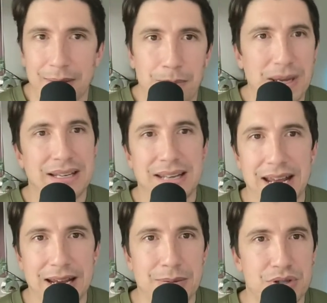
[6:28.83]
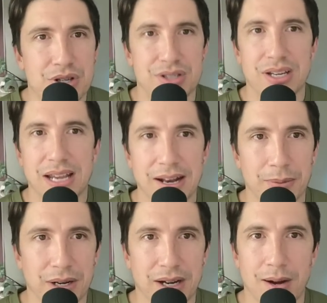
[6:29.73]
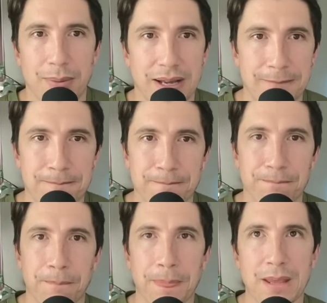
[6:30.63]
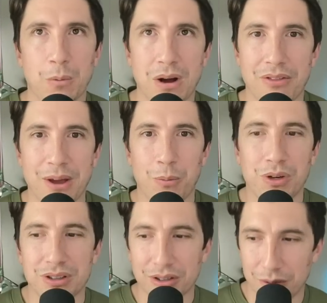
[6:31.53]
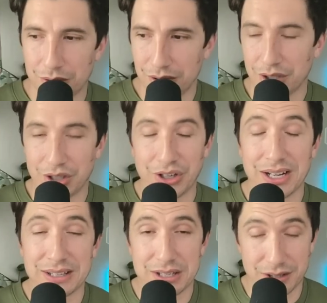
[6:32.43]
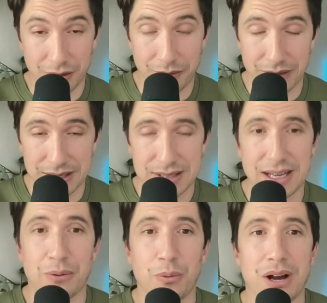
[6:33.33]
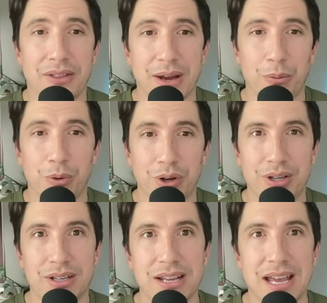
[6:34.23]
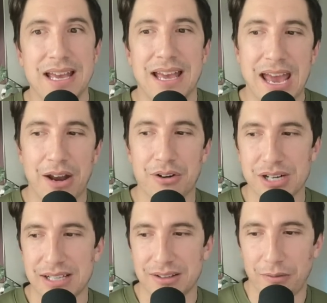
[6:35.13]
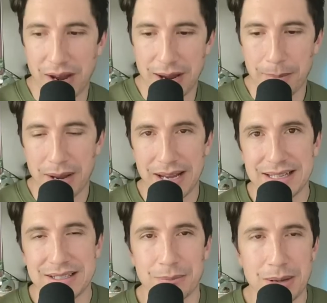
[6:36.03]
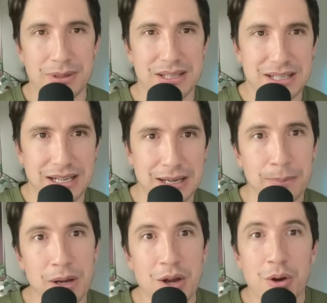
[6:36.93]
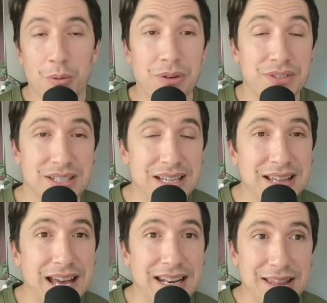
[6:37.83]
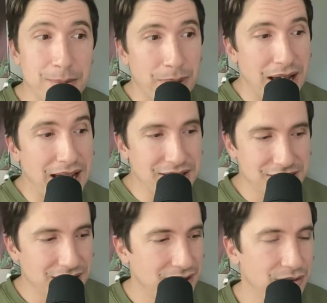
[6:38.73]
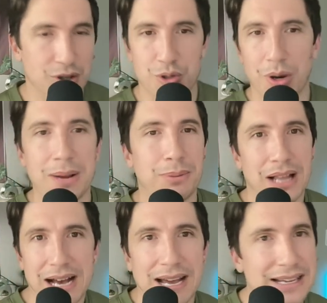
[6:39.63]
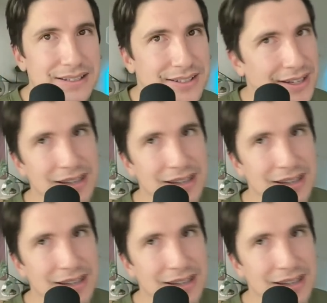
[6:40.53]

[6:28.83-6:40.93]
big names, just to get them to come in. While that would look good on the surface, and while that would energize the fan base and maybe the team, we've seen that in the past. The Dre Blies,